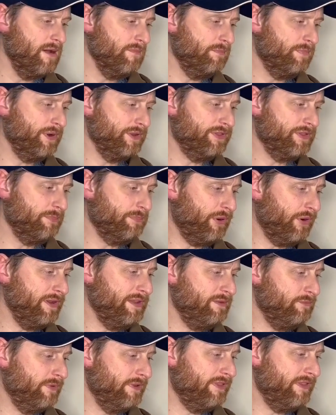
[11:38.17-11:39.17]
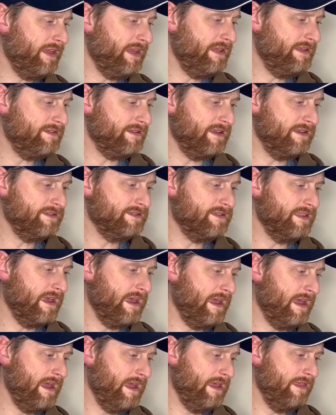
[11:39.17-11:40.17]
But the point with these is
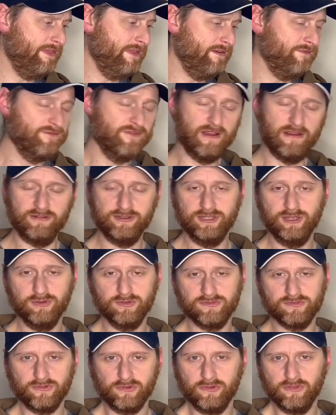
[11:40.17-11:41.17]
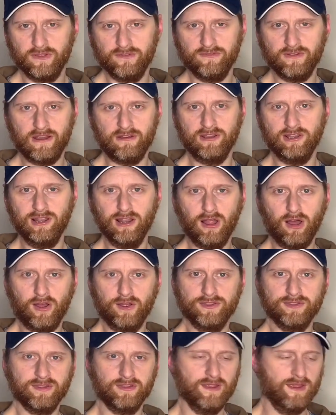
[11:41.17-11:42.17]
they're very useful, they're very
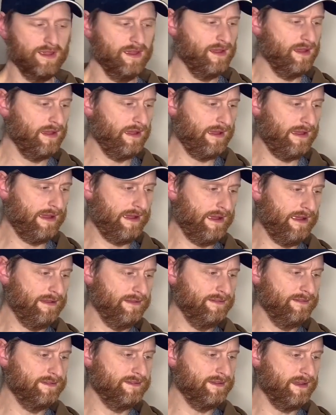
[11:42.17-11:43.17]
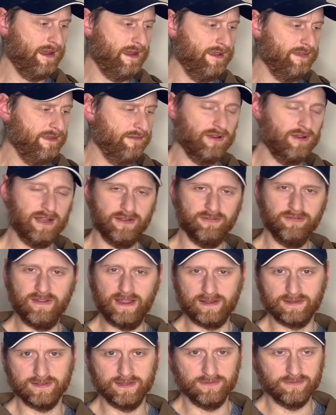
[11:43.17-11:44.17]
light, and they're really
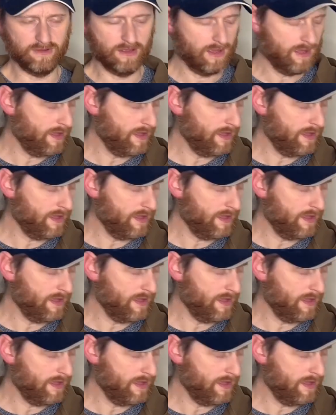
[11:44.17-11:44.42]
effective.